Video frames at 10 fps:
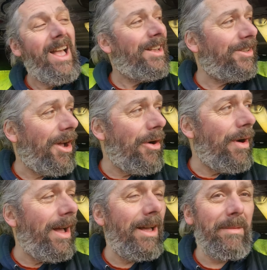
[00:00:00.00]
So
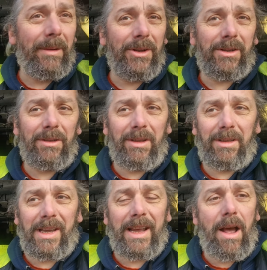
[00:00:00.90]
uh, I'm just going to
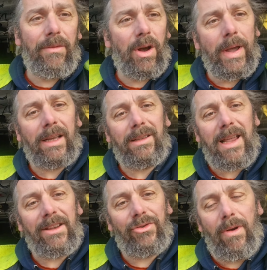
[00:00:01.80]
take it out for a quick
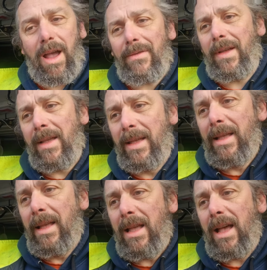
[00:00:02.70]
test drive
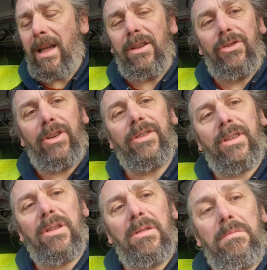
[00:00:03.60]
and
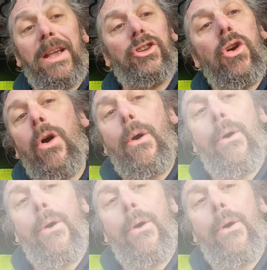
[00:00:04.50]
just make sure.